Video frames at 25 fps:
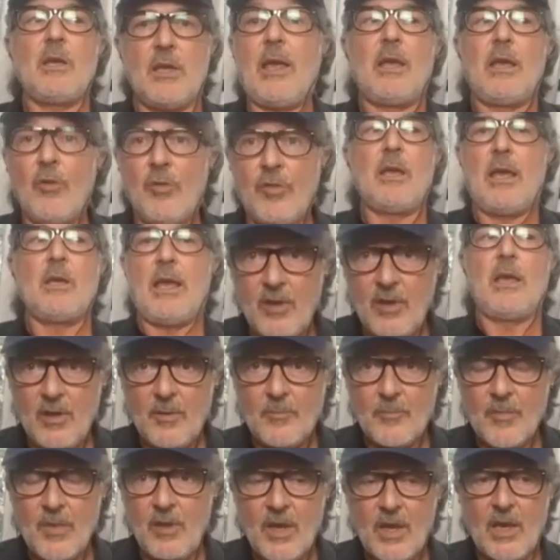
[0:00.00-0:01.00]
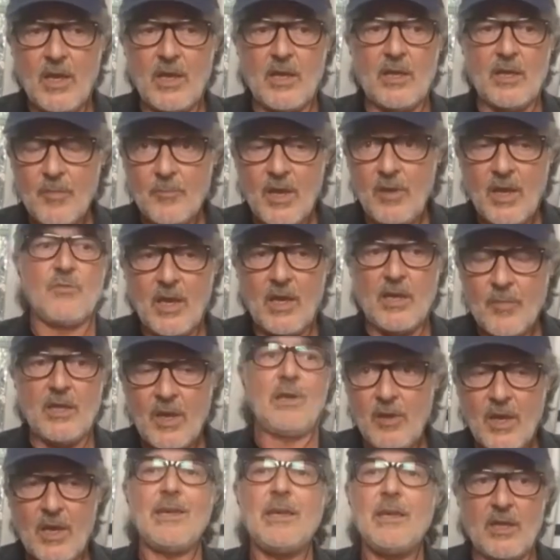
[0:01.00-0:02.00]
healthy and it's
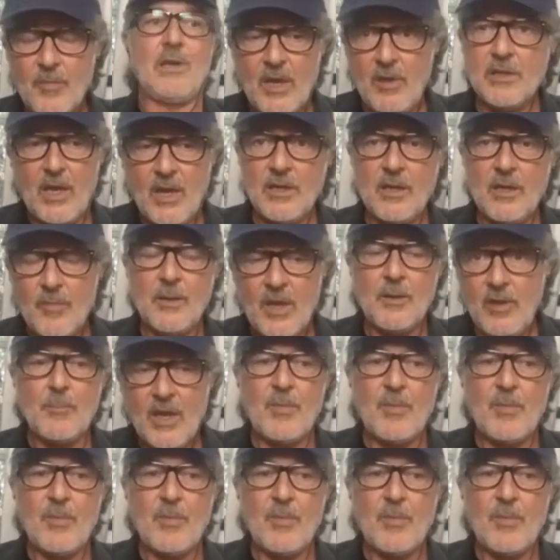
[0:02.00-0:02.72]
very healing.